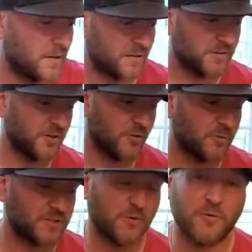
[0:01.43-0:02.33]
Yo,
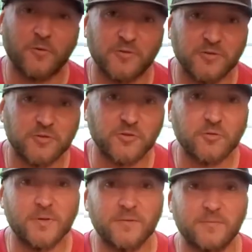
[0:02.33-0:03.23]
what's going on
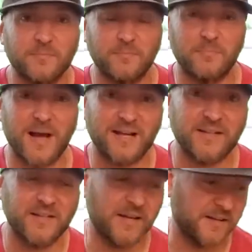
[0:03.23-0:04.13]
YouTube? Back
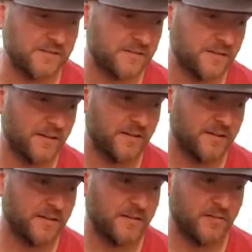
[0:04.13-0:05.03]
again.
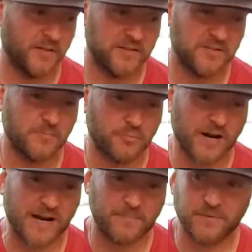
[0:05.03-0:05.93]
It's the
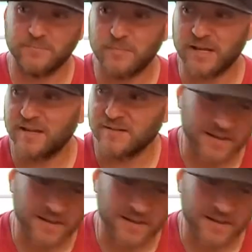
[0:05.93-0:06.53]
Brat Man,